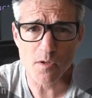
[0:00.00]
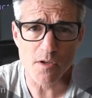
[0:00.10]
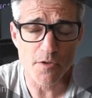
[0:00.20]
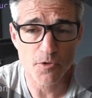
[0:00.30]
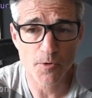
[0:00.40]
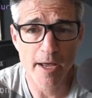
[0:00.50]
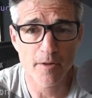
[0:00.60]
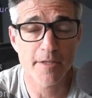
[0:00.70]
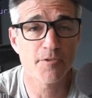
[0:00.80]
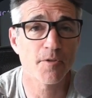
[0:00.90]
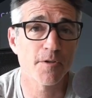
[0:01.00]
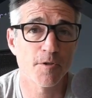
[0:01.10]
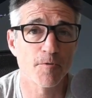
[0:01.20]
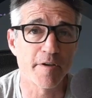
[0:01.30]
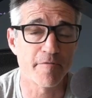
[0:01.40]
So now let's start to
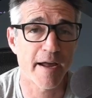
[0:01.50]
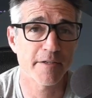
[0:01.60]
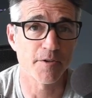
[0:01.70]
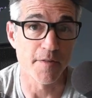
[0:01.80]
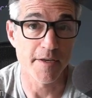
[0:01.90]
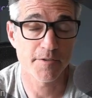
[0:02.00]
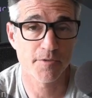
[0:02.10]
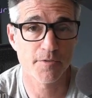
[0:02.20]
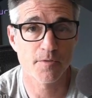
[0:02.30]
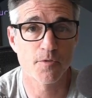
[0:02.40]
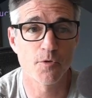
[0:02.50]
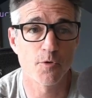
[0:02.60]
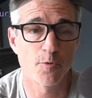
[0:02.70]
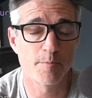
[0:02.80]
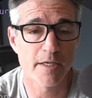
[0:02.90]
refactor this
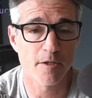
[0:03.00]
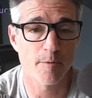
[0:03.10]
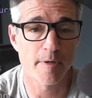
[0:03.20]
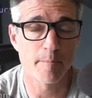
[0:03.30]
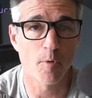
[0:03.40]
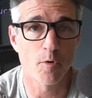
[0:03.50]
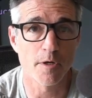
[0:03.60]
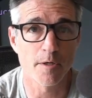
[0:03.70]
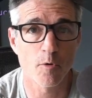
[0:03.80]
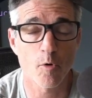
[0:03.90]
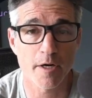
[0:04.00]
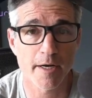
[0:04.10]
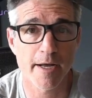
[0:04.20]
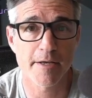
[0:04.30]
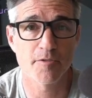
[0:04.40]
to be a little bit more
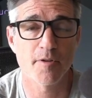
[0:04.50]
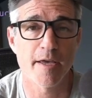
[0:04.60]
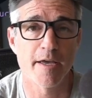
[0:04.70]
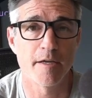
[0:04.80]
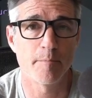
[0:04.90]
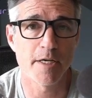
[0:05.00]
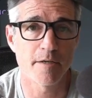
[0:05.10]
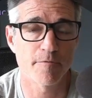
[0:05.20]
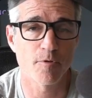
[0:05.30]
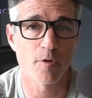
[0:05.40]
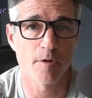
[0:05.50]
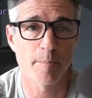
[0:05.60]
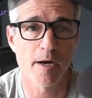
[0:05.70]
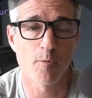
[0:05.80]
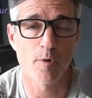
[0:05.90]
organized and meaningful
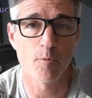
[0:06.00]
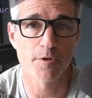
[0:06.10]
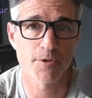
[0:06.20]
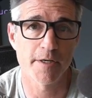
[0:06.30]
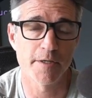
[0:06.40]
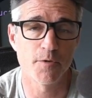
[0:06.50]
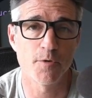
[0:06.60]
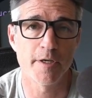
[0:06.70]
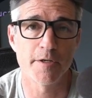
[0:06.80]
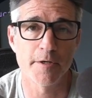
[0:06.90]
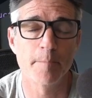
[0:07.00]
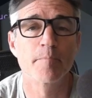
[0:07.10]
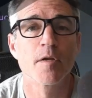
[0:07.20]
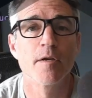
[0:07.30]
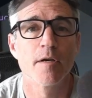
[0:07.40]
about what we're trying to do here
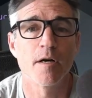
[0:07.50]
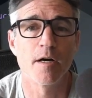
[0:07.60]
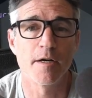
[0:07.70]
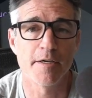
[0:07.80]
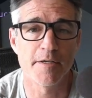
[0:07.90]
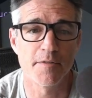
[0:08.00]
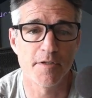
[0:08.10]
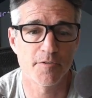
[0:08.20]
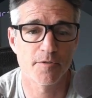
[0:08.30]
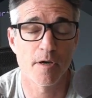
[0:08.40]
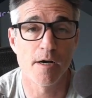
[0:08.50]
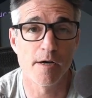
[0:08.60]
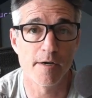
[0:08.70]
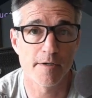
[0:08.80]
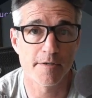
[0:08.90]
in this
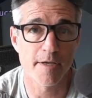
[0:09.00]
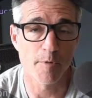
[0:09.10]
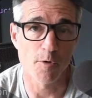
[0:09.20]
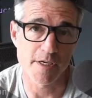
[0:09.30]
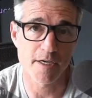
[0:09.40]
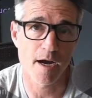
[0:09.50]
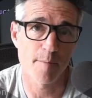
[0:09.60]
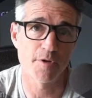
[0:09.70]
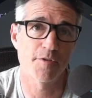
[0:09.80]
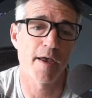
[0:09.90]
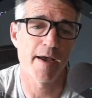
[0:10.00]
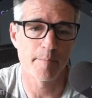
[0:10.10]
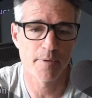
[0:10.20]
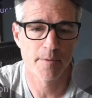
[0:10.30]
demo e-commerce app.